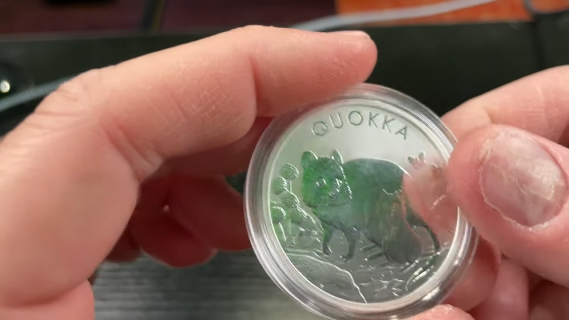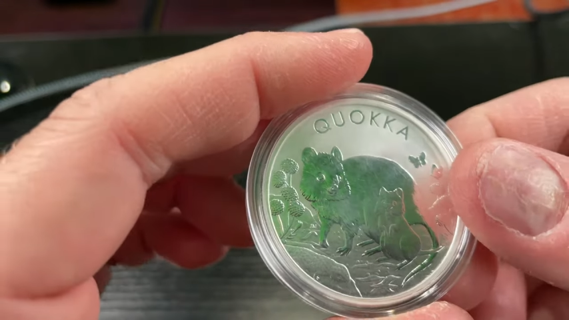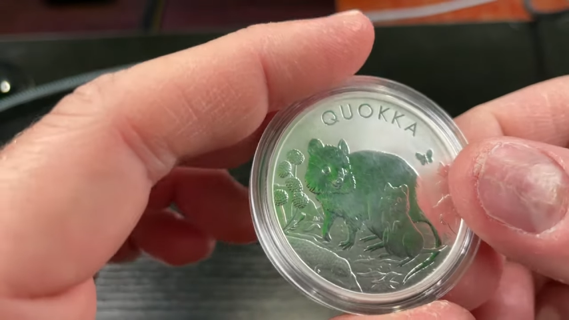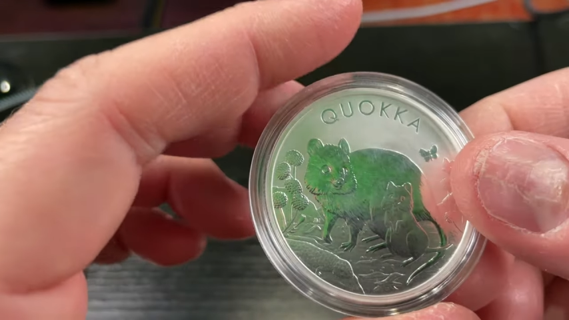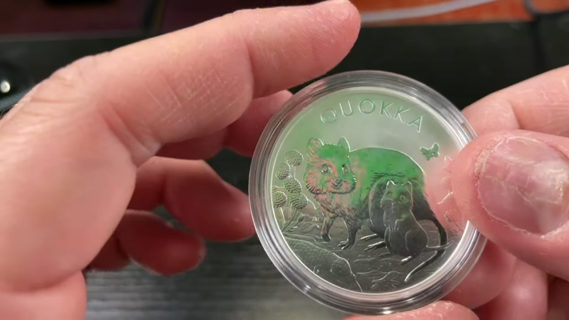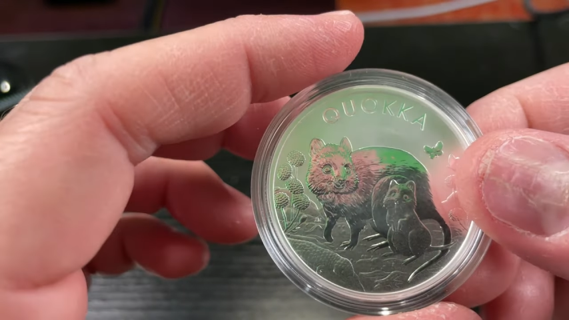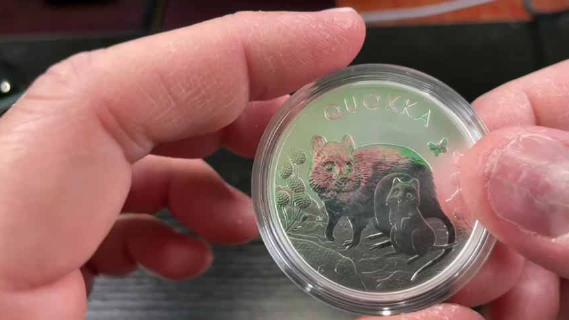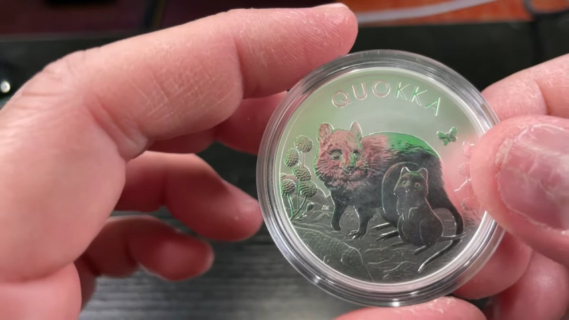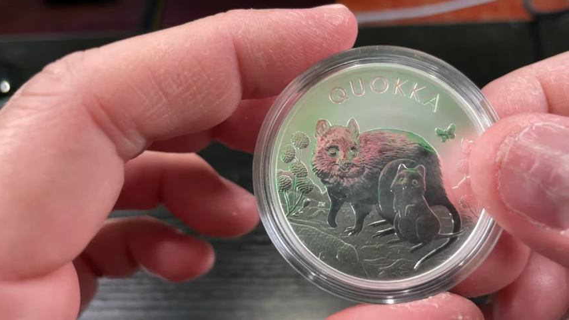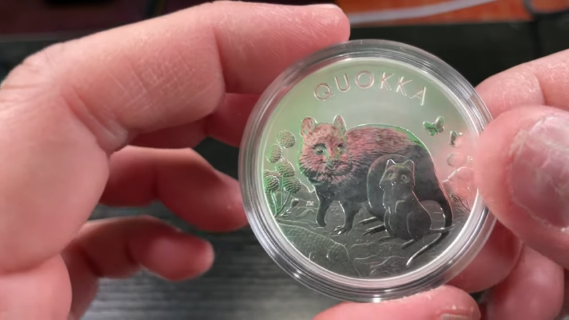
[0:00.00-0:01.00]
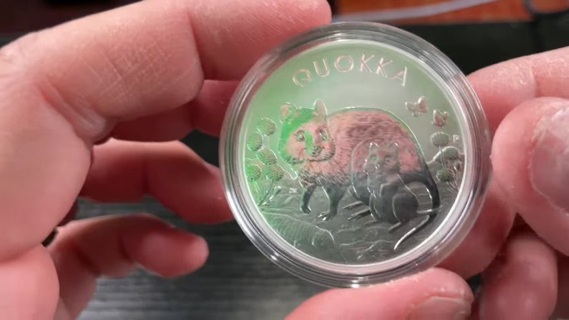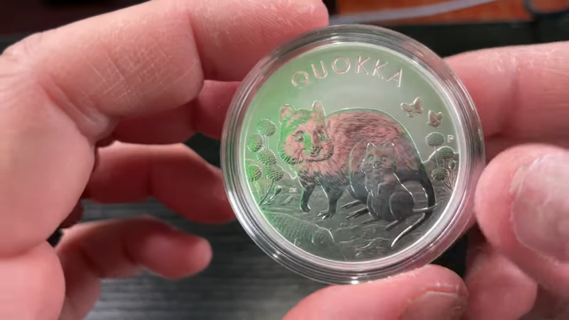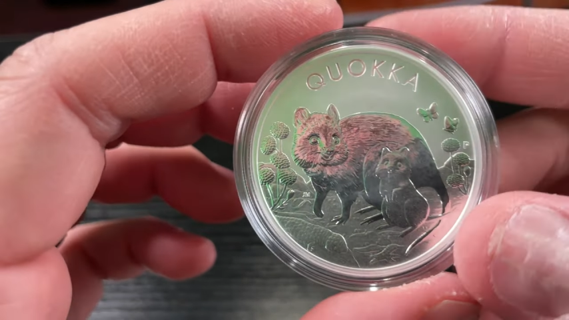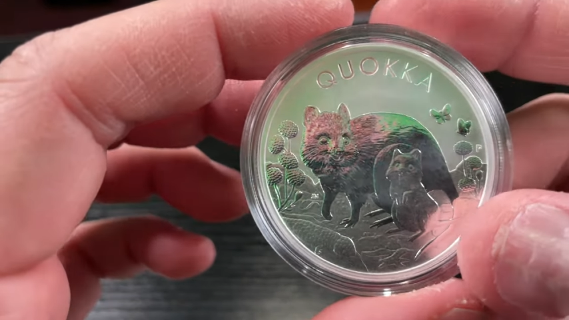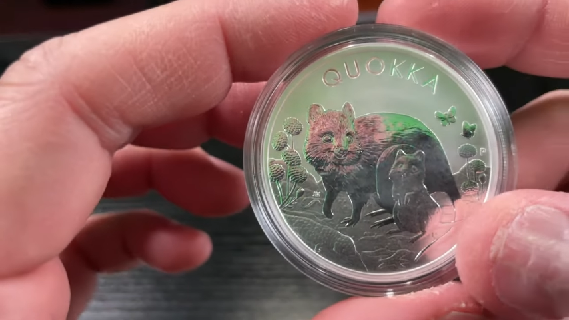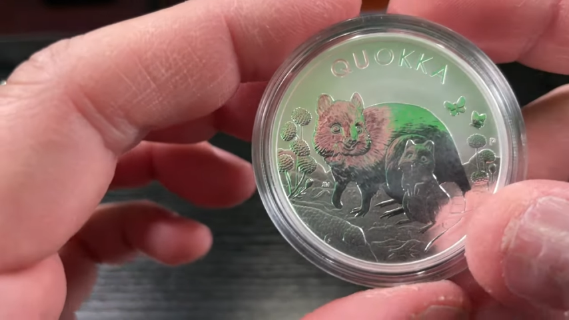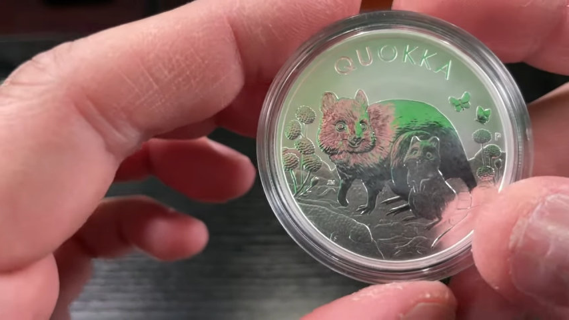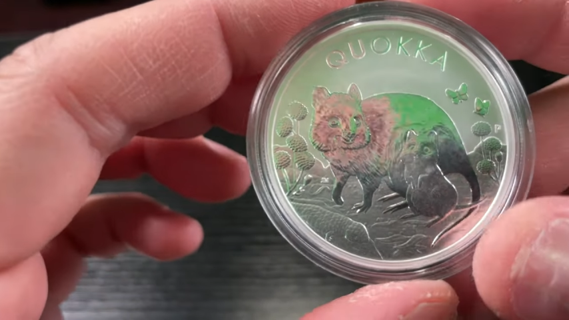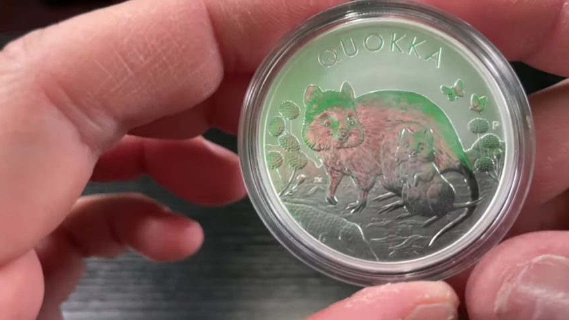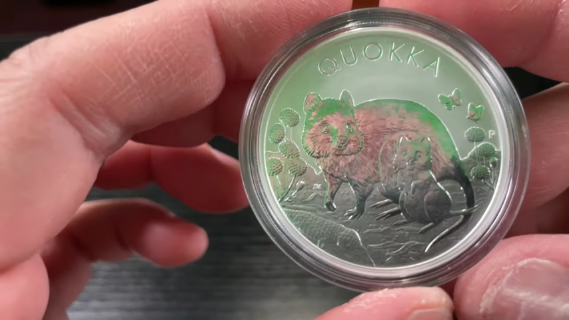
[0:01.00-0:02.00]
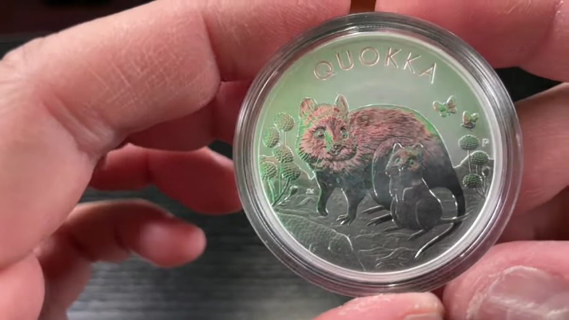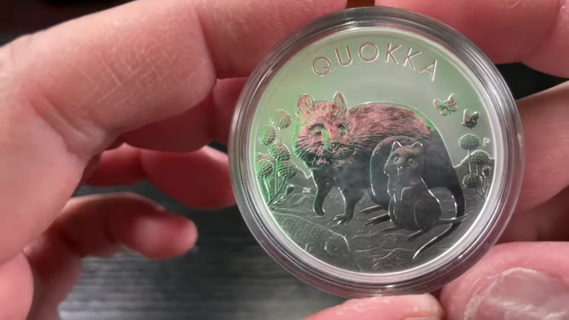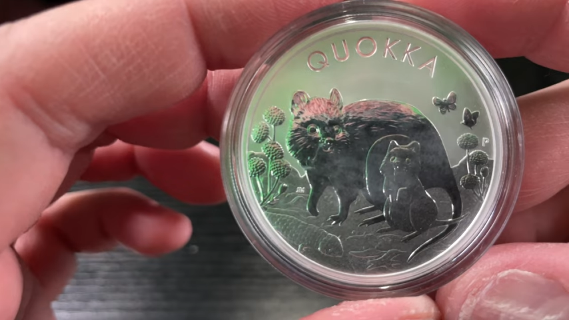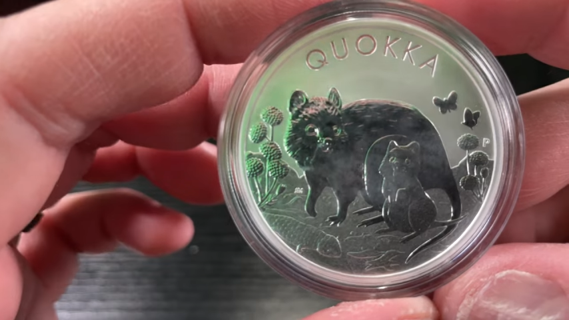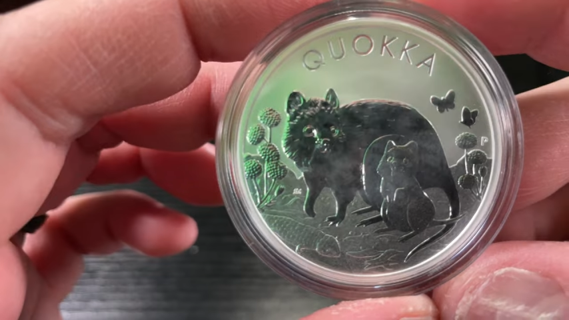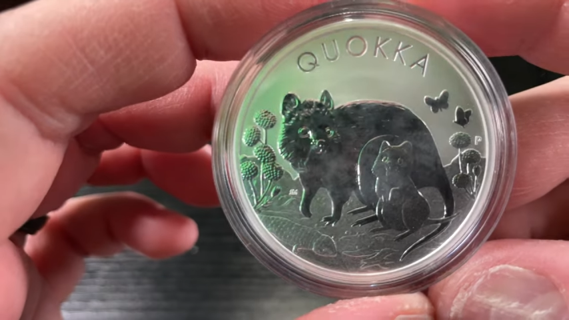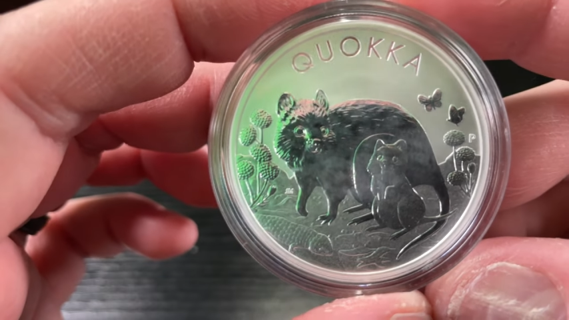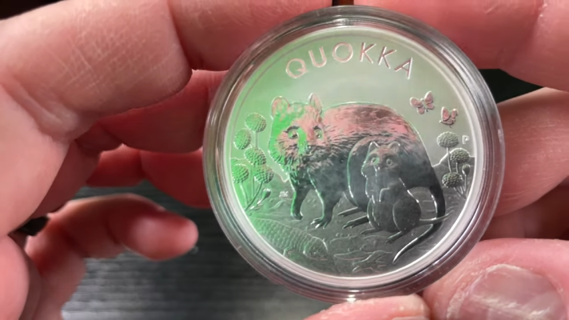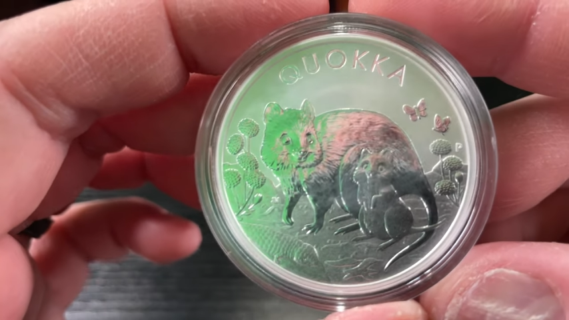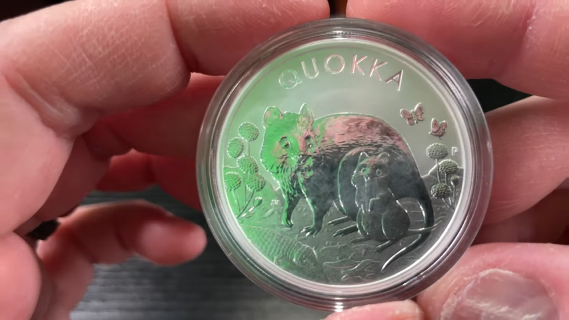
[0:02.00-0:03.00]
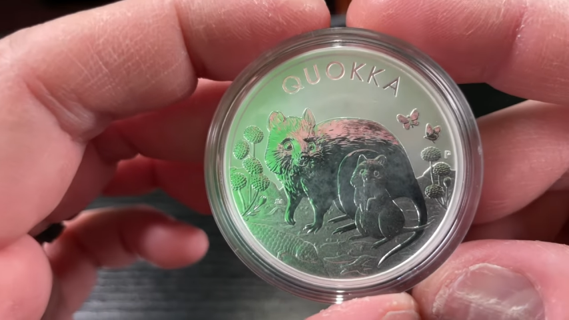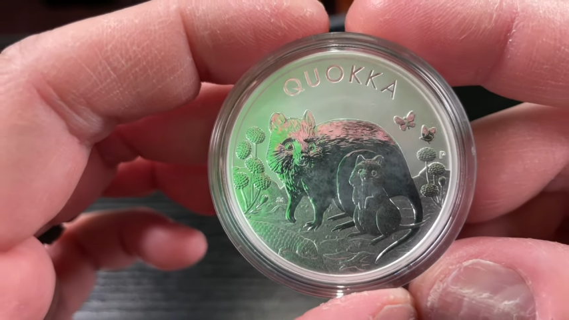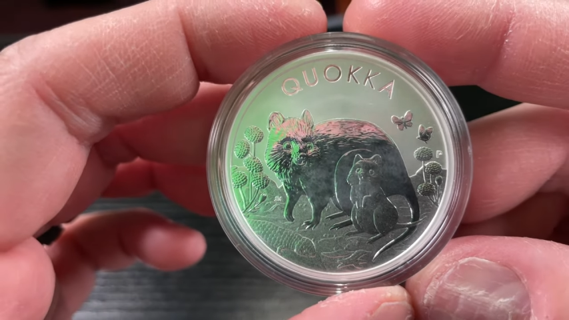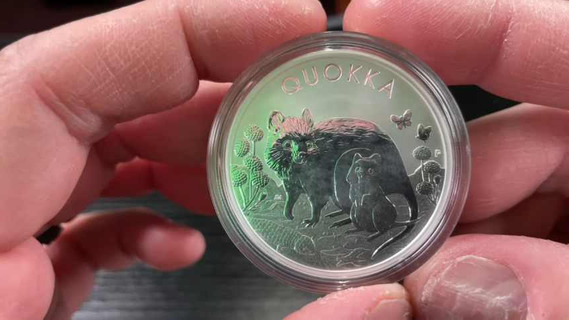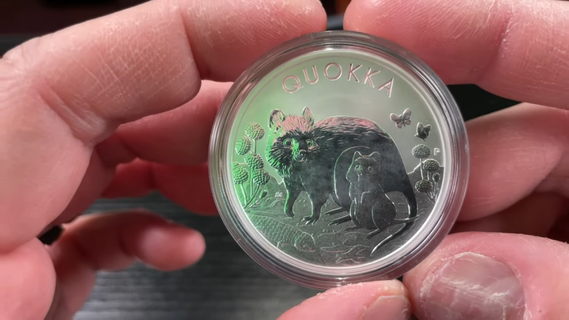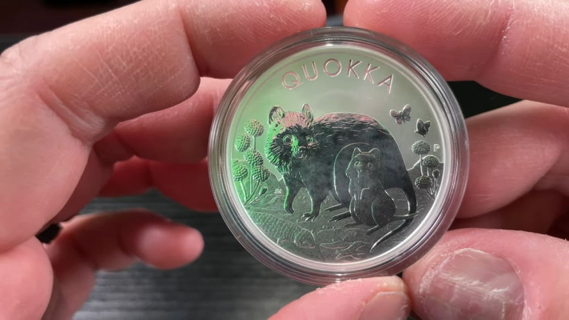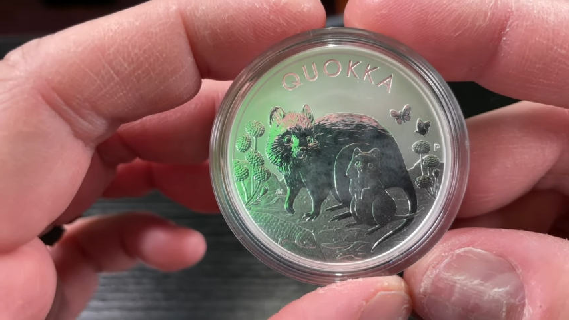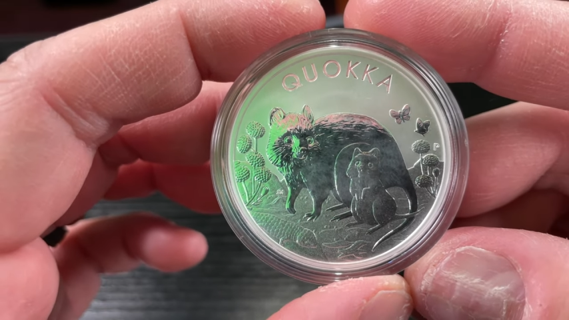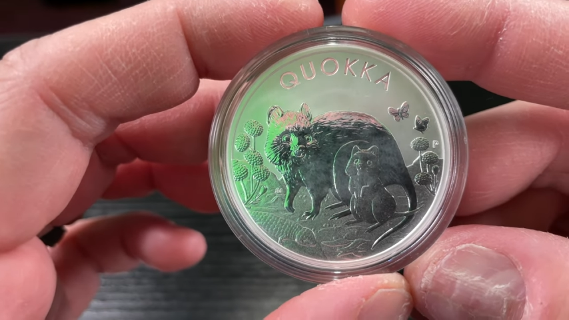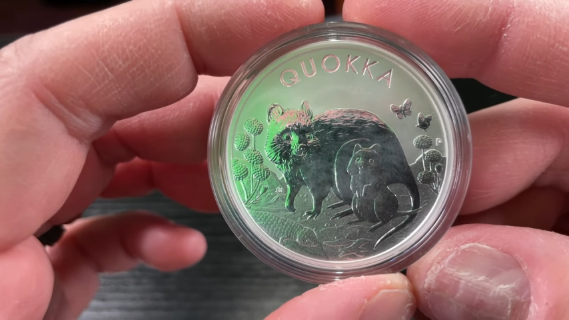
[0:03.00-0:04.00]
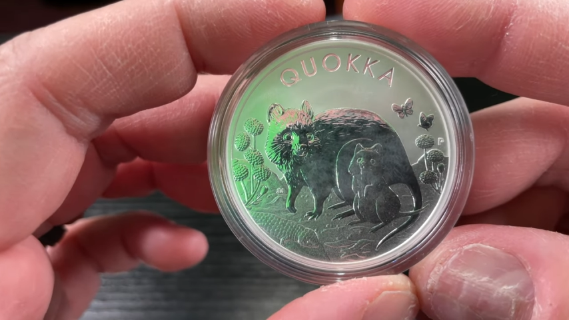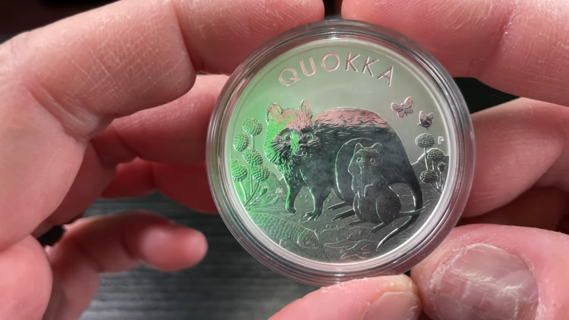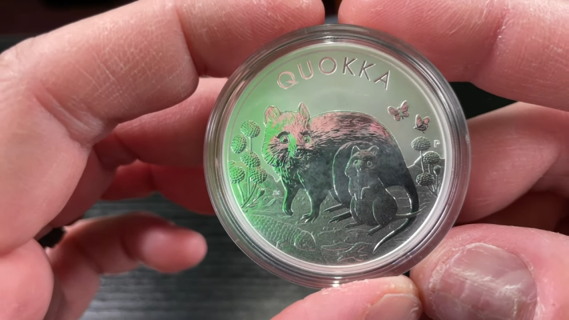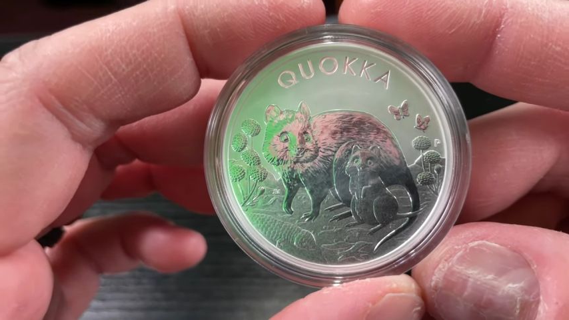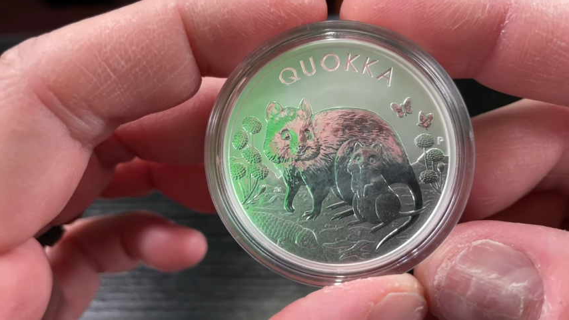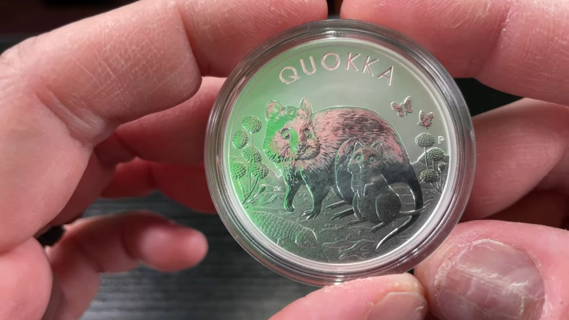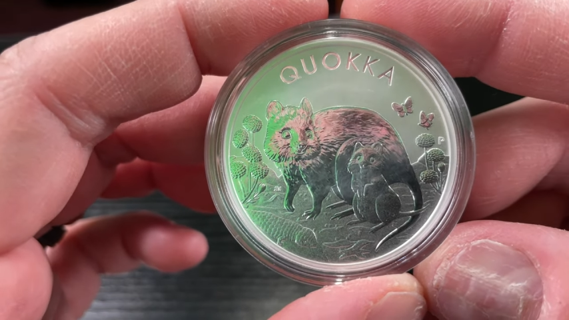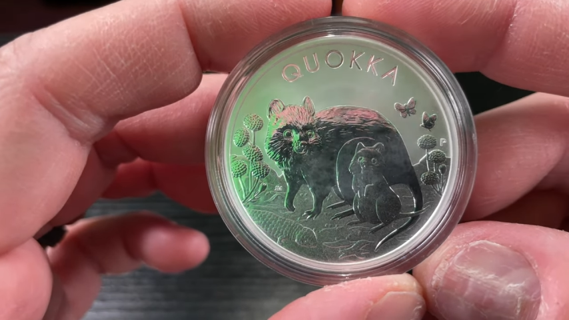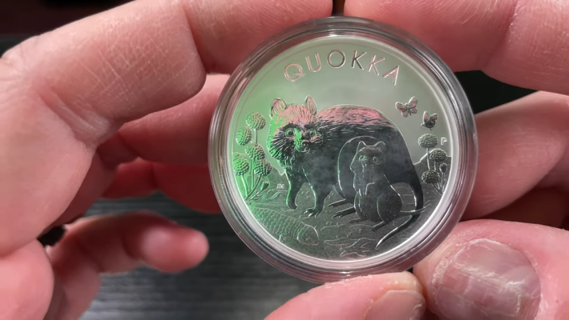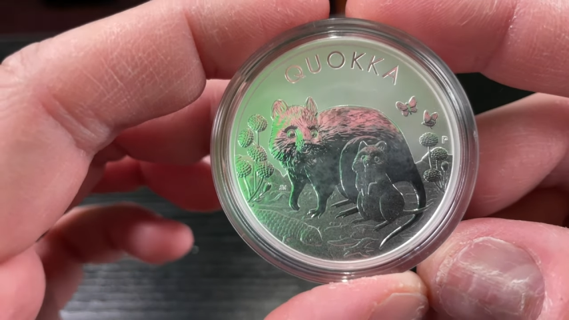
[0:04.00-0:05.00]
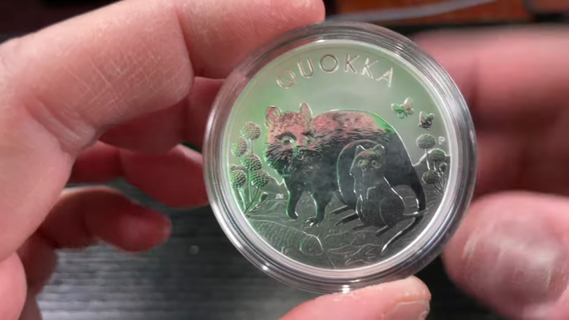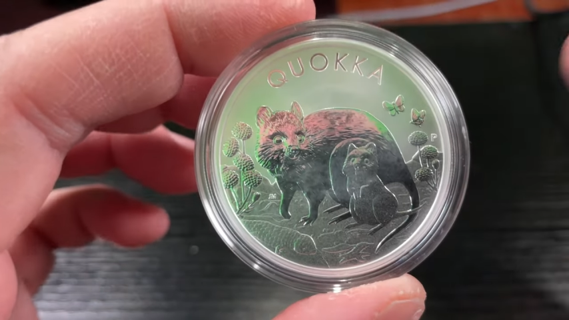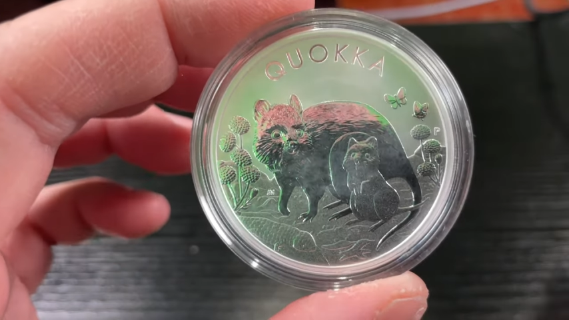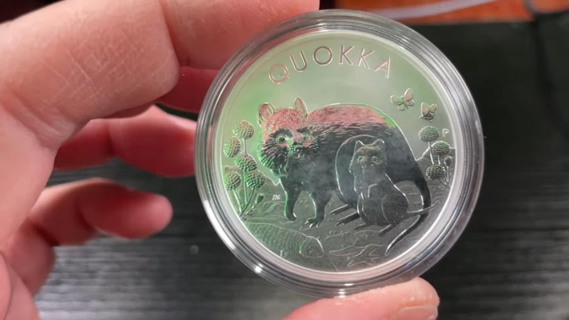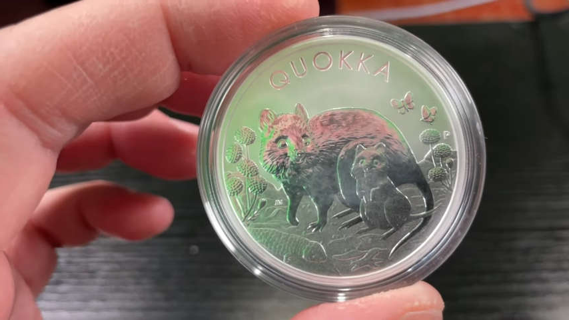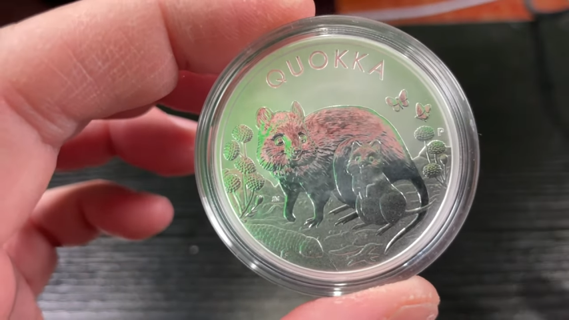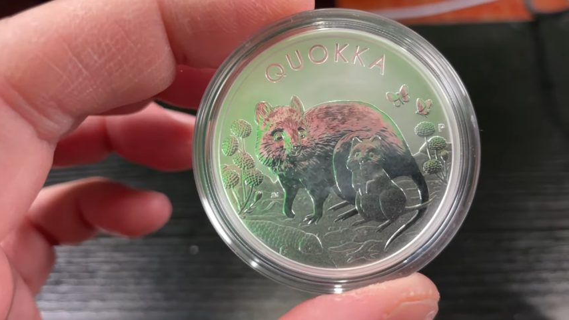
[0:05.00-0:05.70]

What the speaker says: Nobody's mouth can be seen.